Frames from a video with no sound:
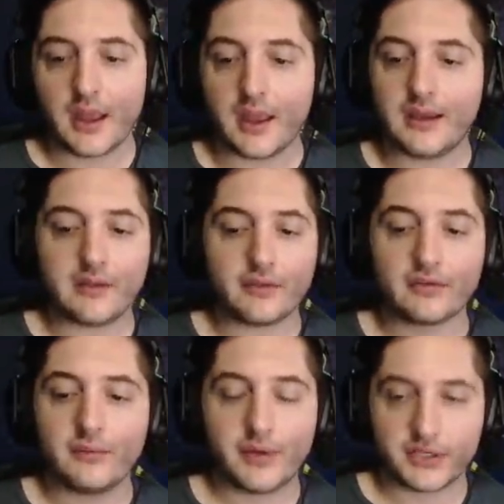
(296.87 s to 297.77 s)
And now there's
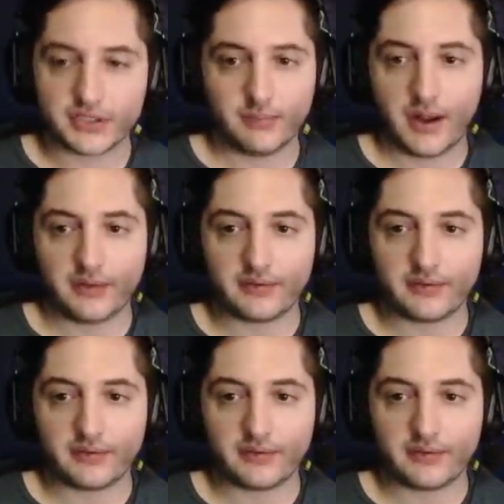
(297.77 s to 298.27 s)
a bunch of bosses